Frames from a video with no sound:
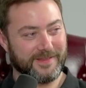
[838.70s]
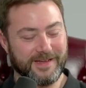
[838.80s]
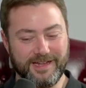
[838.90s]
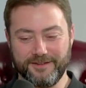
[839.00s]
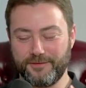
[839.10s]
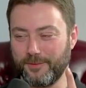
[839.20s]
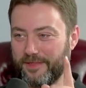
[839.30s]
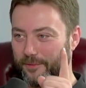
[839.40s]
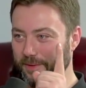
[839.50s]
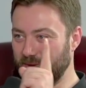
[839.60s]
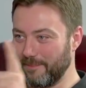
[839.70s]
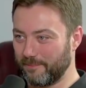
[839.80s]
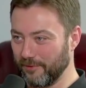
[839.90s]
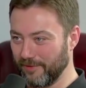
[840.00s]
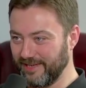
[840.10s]
I love the way that we're being
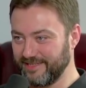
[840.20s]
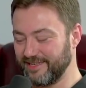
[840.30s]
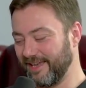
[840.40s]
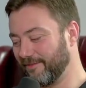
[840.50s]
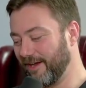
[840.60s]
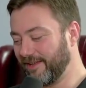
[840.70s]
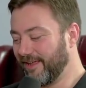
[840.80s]
berated here, right?